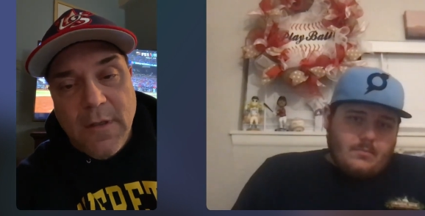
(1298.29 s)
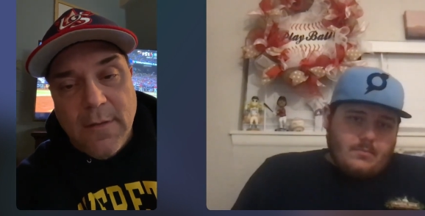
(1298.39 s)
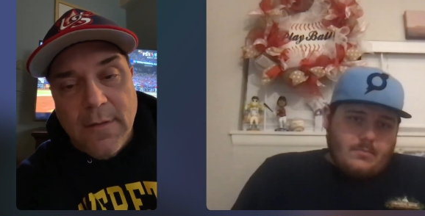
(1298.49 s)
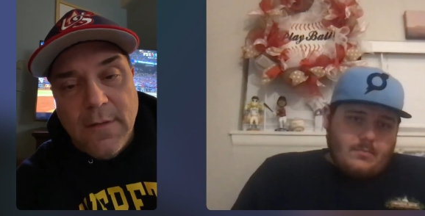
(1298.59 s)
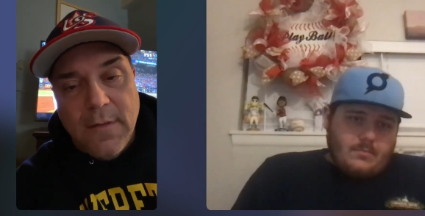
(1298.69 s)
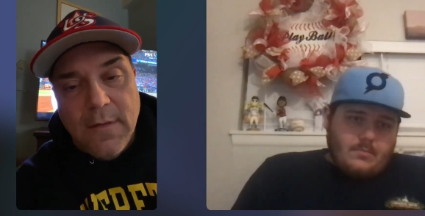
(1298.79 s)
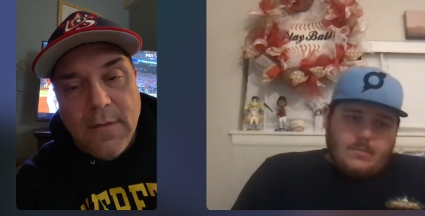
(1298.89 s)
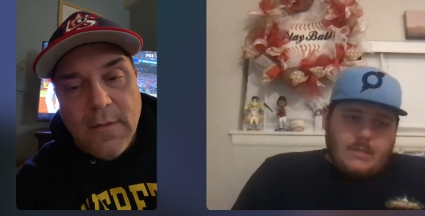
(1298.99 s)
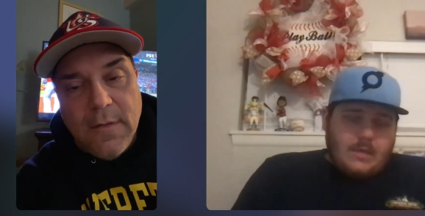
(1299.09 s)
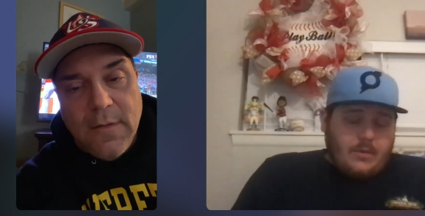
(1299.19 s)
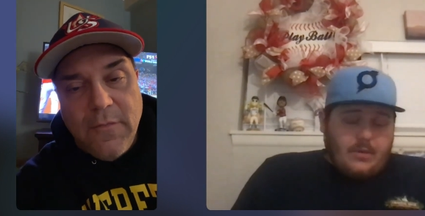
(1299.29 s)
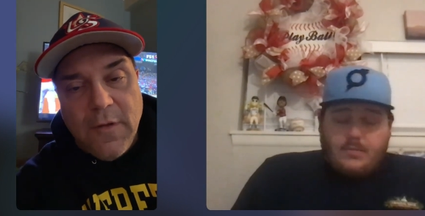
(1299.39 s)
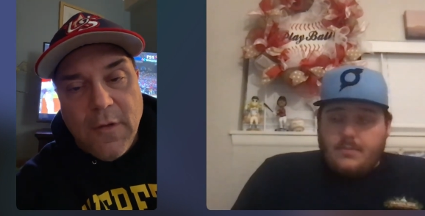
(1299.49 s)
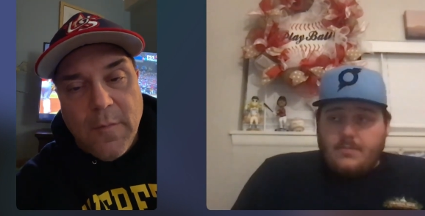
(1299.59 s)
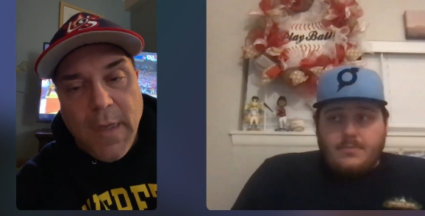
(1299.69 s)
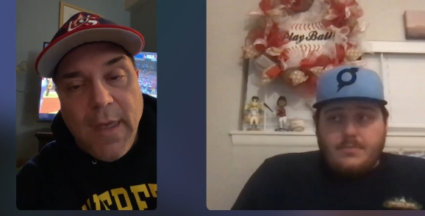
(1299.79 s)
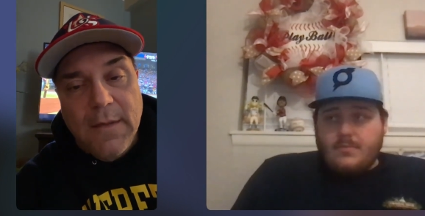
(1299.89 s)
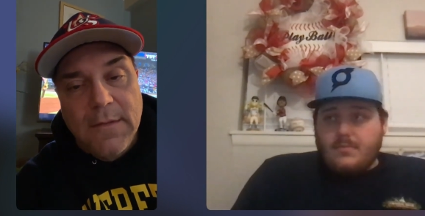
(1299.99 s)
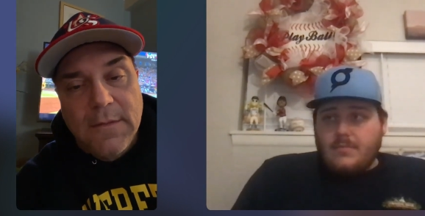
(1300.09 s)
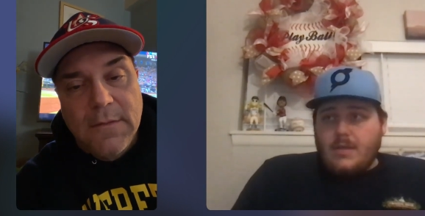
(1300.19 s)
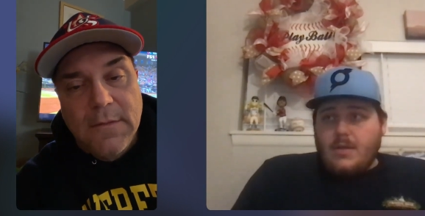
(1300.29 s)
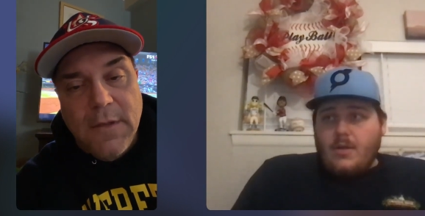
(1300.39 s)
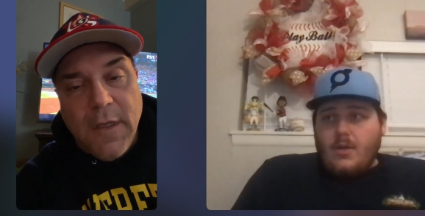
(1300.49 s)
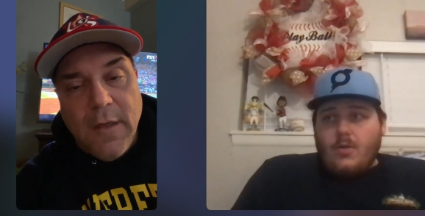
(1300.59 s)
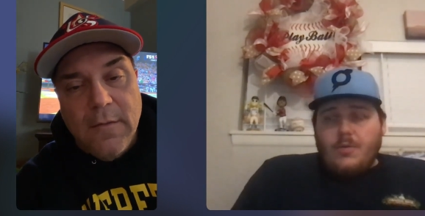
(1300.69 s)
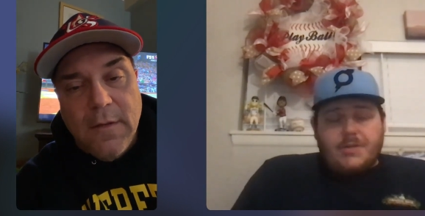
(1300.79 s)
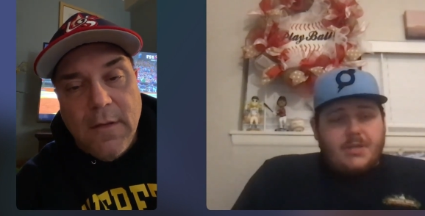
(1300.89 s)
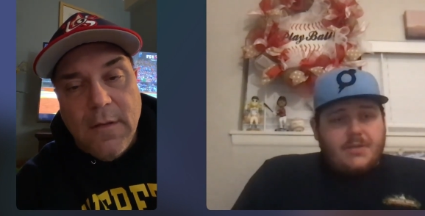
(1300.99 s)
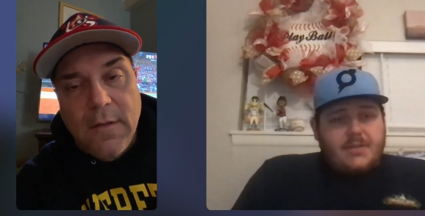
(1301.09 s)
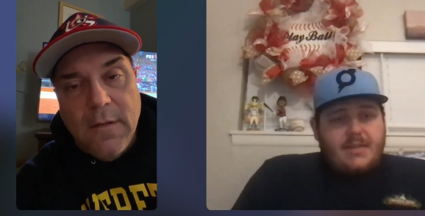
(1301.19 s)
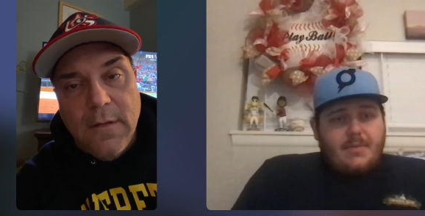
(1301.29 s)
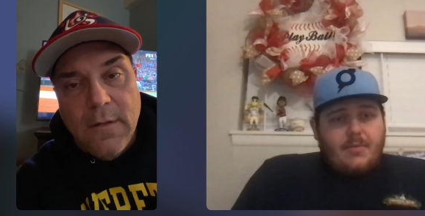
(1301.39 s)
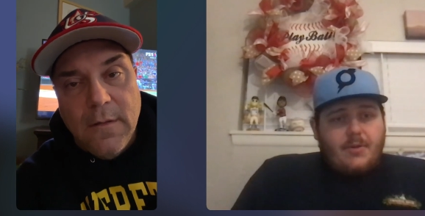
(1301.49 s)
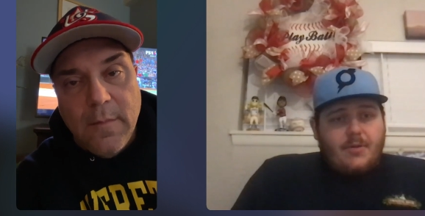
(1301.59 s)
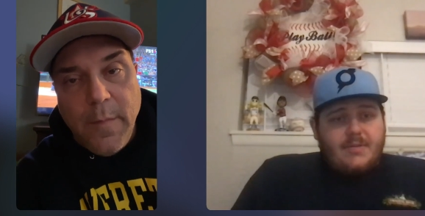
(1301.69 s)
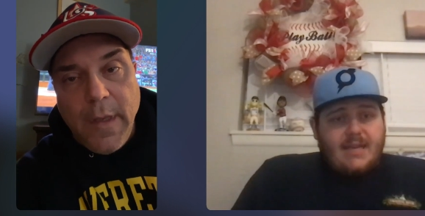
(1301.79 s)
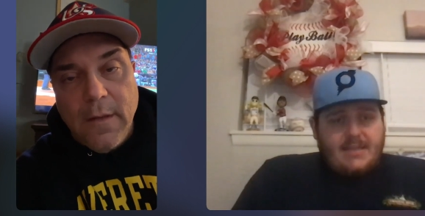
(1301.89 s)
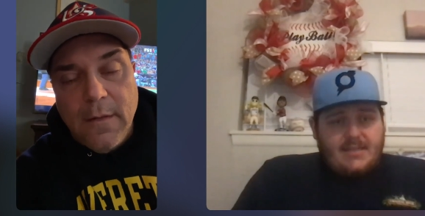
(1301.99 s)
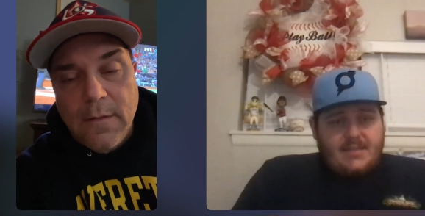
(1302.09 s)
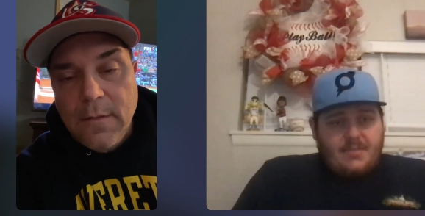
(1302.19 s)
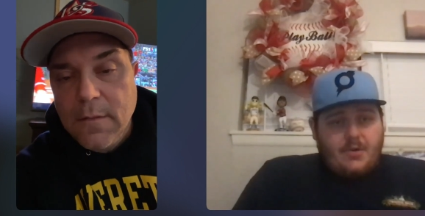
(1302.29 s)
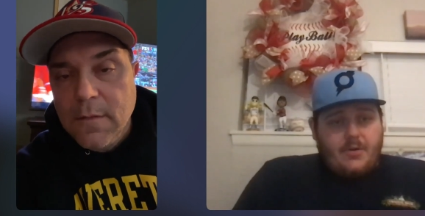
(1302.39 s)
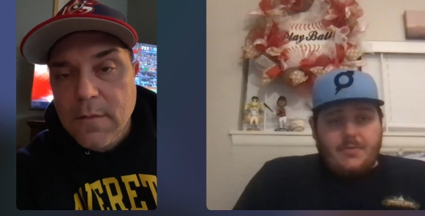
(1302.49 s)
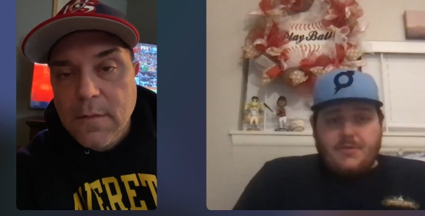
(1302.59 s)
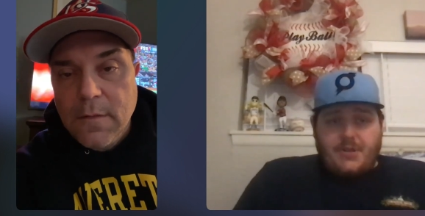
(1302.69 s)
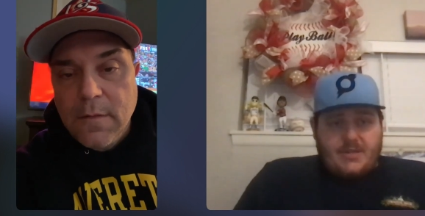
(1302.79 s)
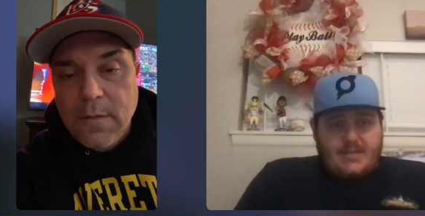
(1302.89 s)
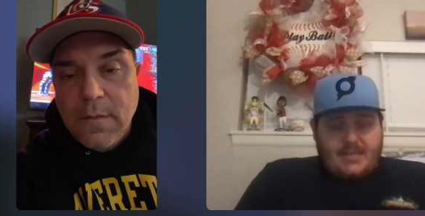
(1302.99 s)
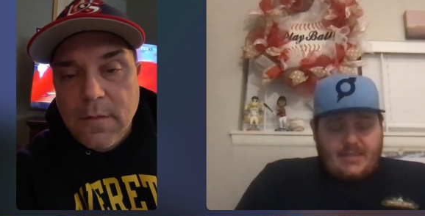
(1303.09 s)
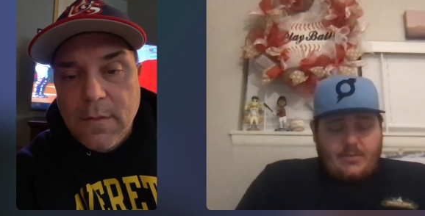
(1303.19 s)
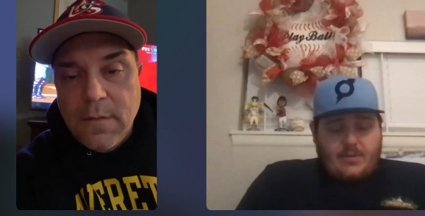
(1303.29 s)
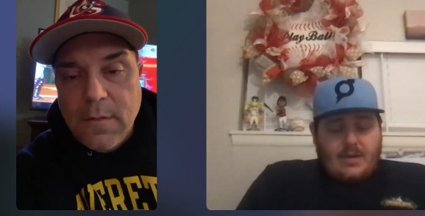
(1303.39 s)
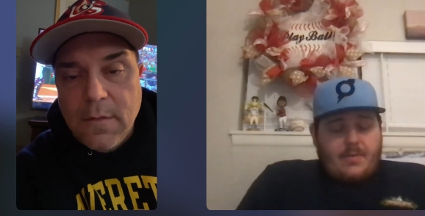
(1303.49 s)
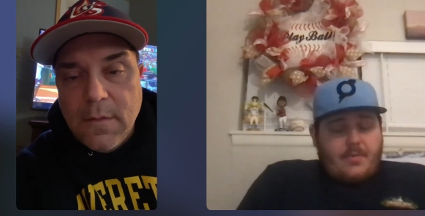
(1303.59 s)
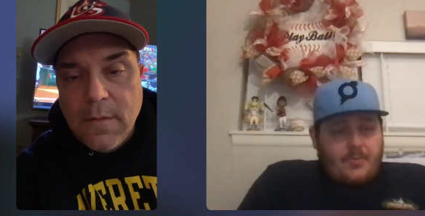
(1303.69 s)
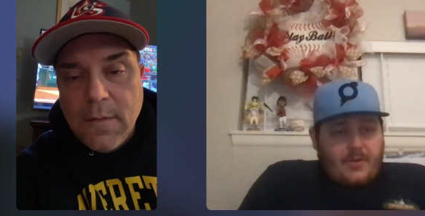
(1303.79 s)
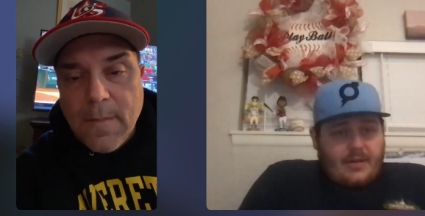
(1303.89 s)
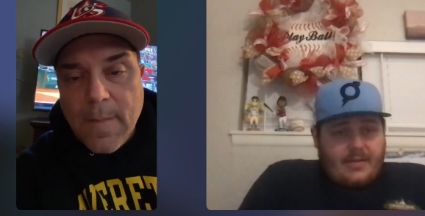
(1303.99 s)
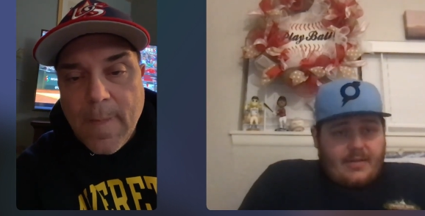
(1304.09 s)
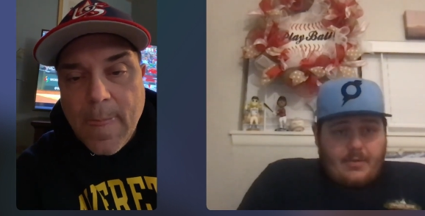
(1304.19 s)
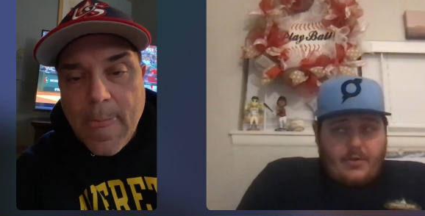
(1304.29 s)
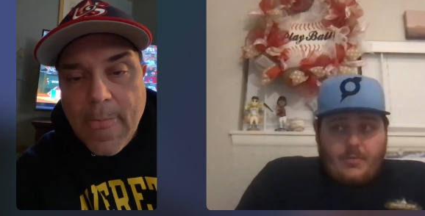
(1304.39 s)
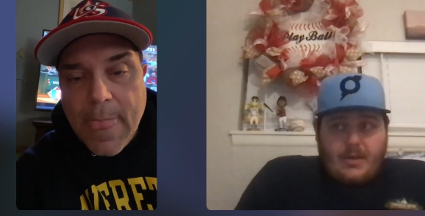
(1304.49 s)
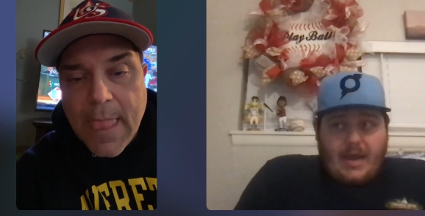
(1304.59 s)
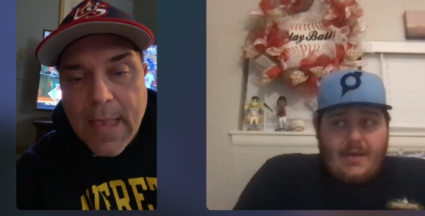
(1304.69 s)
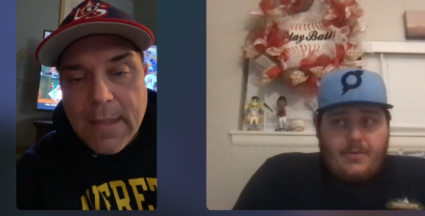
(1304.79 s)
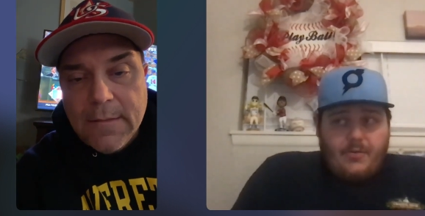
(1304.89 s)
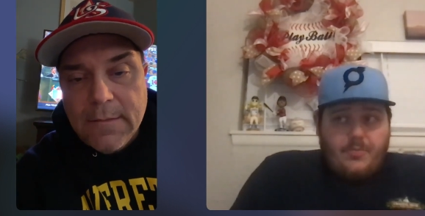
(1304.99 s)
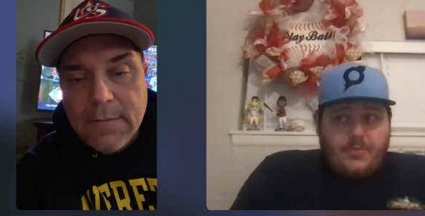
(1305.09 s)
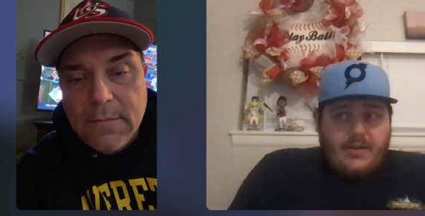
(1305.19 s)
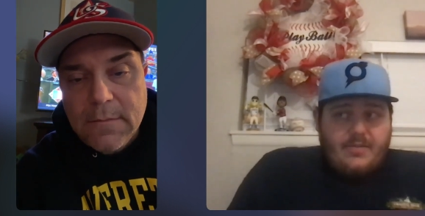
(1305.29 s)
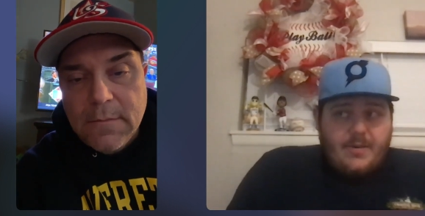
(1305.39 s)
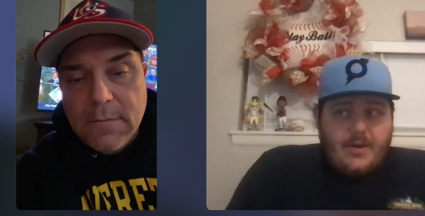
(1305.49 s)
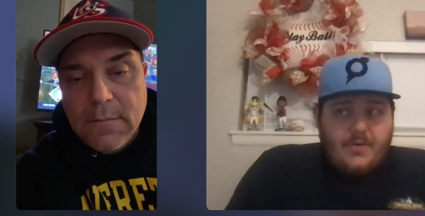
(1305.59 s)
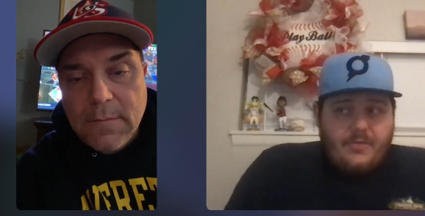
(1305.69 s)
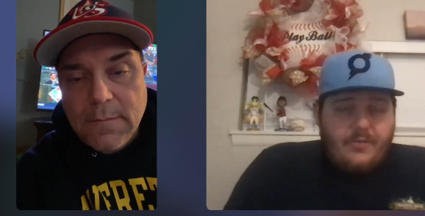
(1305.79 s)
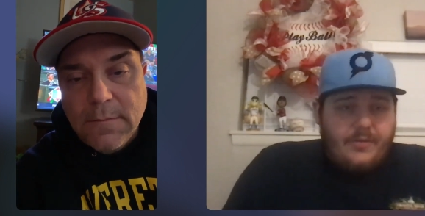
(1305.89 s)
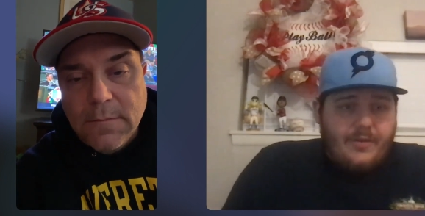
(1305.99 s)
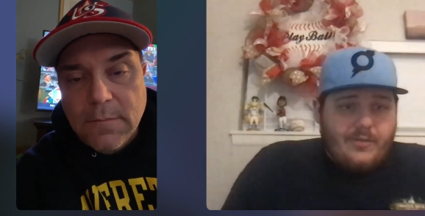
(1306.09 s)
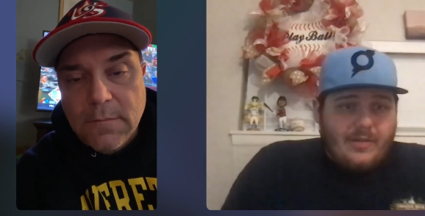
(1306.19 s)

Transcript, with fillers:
Speaker 1: year. If you look back,
Speaker 2: you know. We'll see, but we're but, doing Texas tomorrow, so you can see what I predict them to do. But I do predict the Mariners to